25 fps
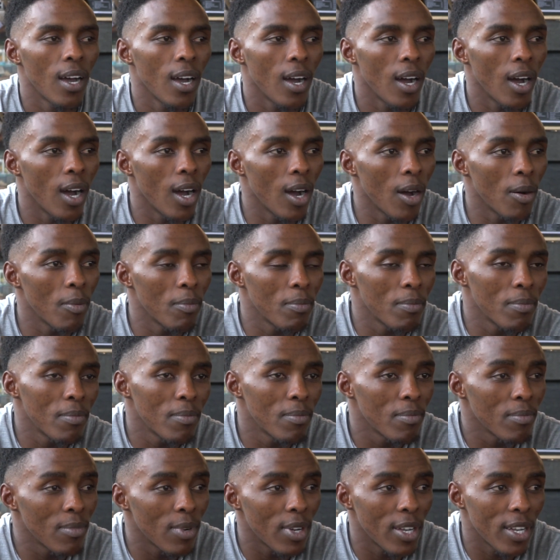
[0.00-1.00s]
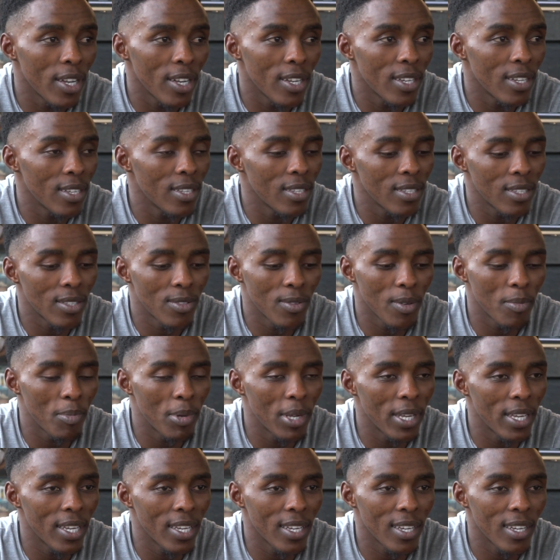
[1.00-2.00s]
It will
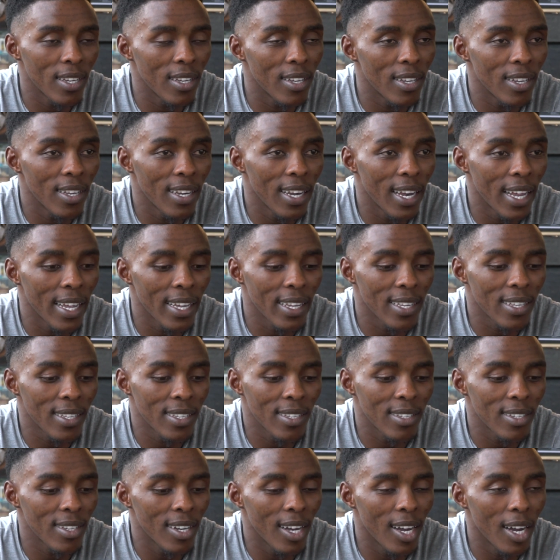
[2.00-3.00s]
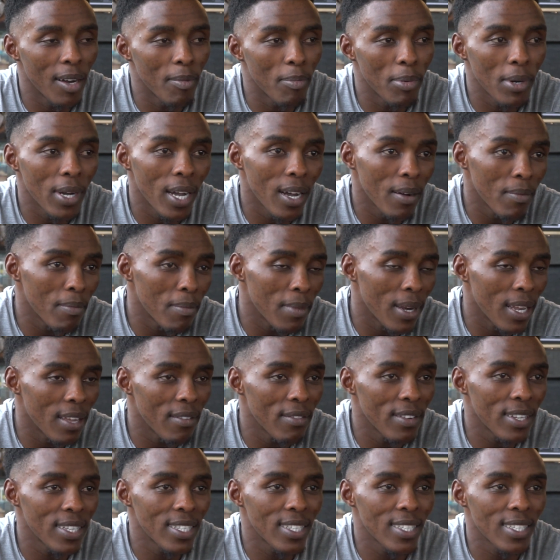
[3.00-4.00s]
be like come
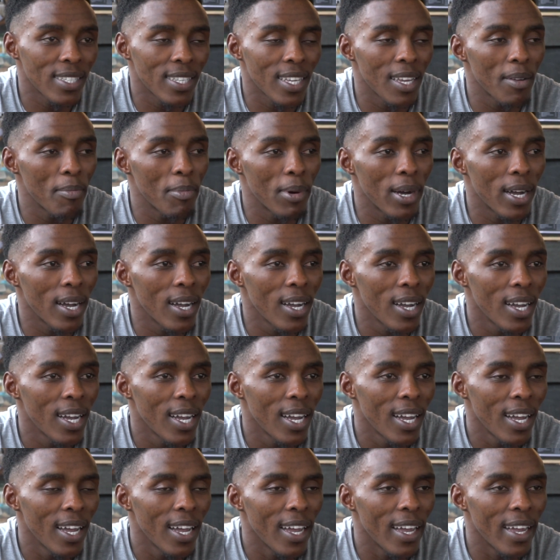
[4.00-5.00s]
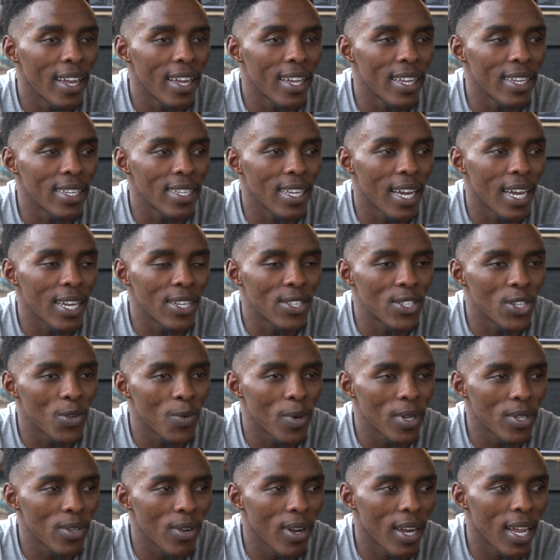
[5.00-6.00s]
11 December, and I don't
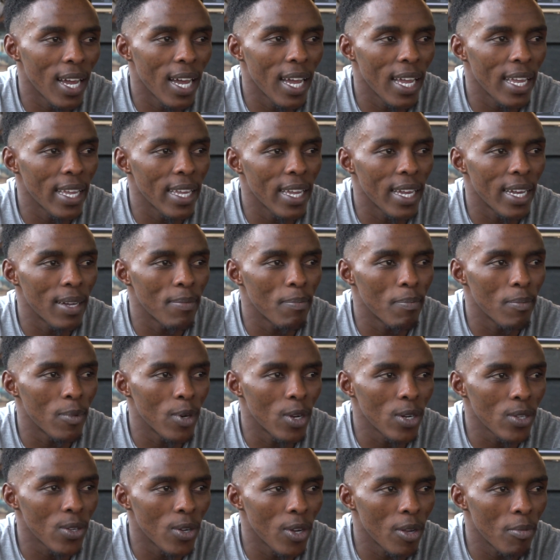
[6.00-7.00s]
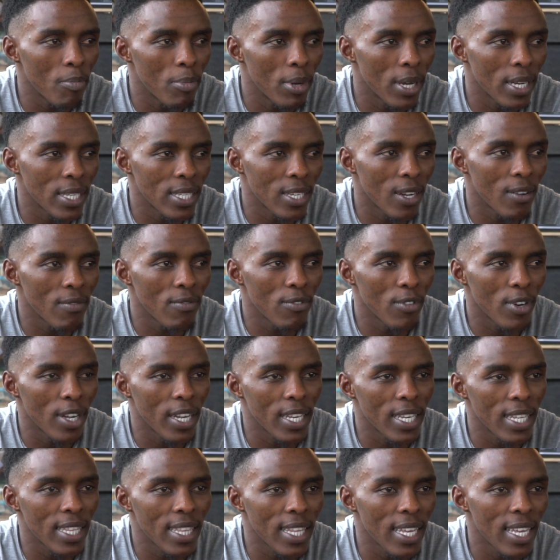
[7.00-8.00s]
want to lie, I'm not going back down for
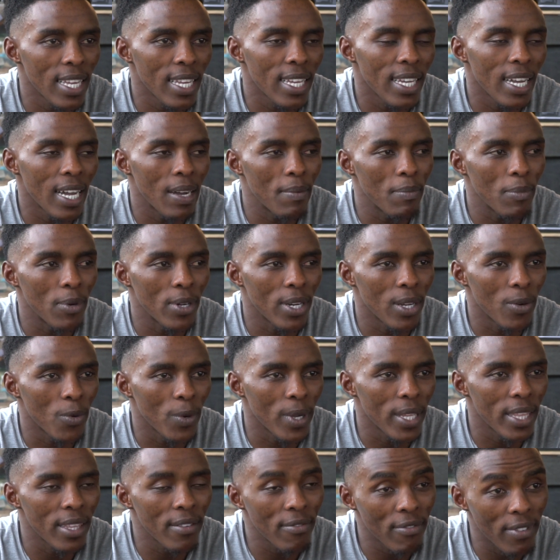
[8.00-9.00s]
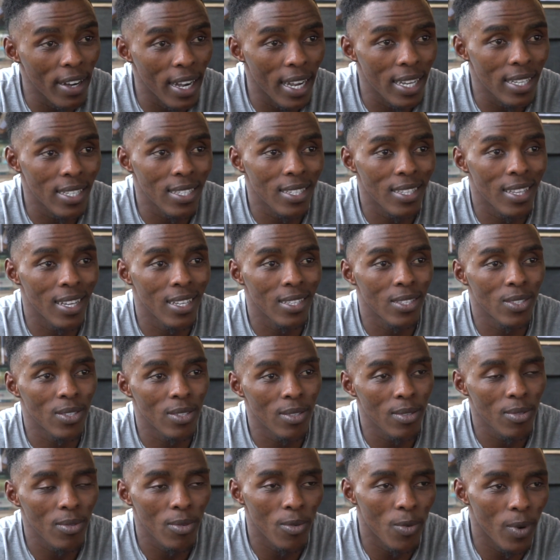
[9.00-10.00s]
anything. I'm gonna win the fight.
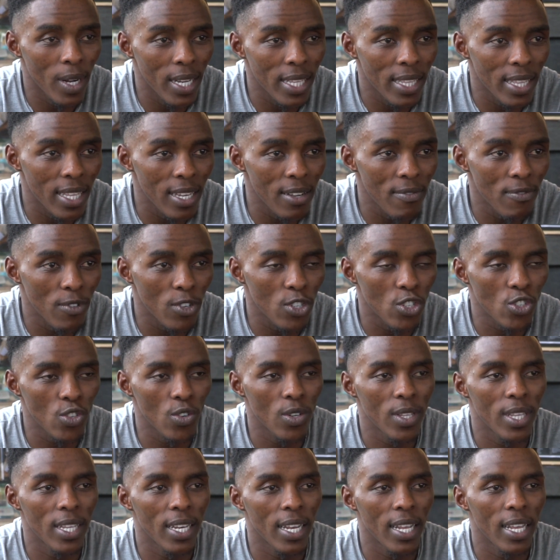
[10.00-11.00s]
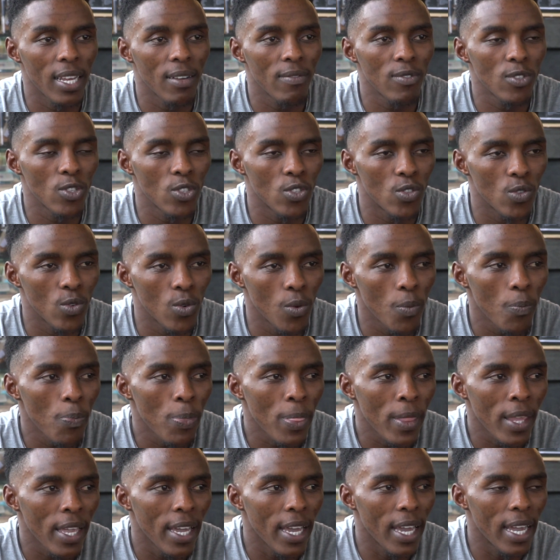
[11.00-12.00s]
That's one thing for sure that I have to do,
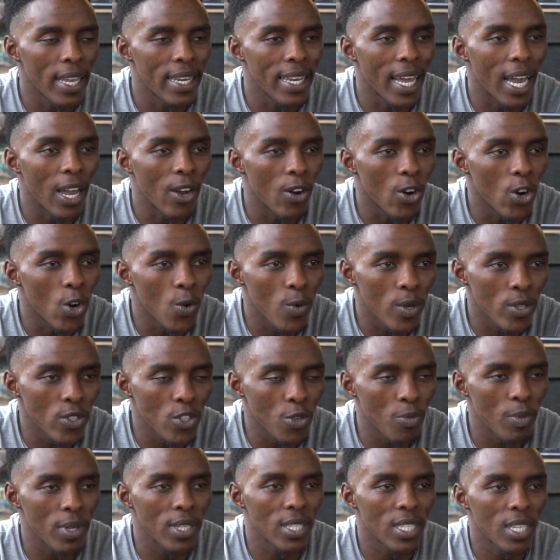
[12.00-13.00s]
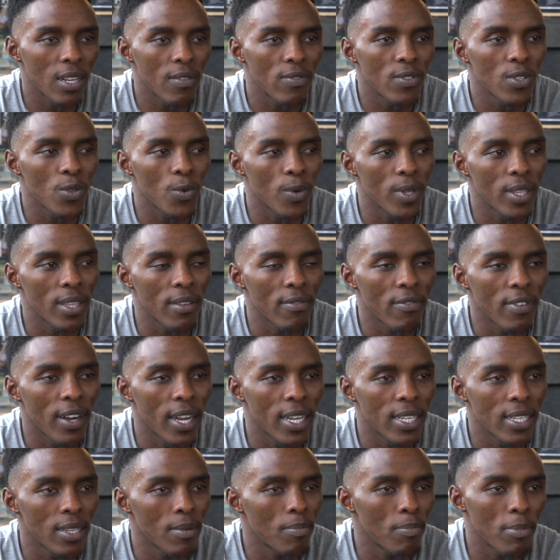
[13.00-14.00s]
and I owe it to myself to win the
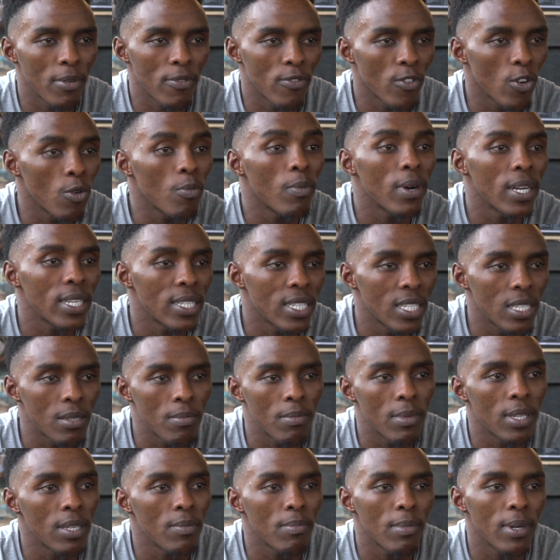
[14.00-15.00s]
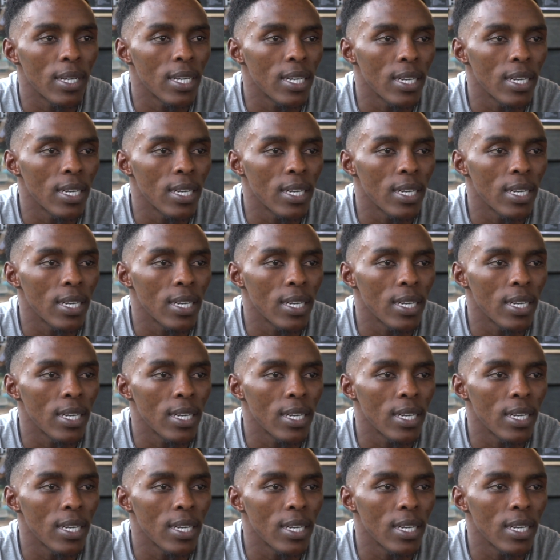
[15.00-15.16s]
fight, and before my team and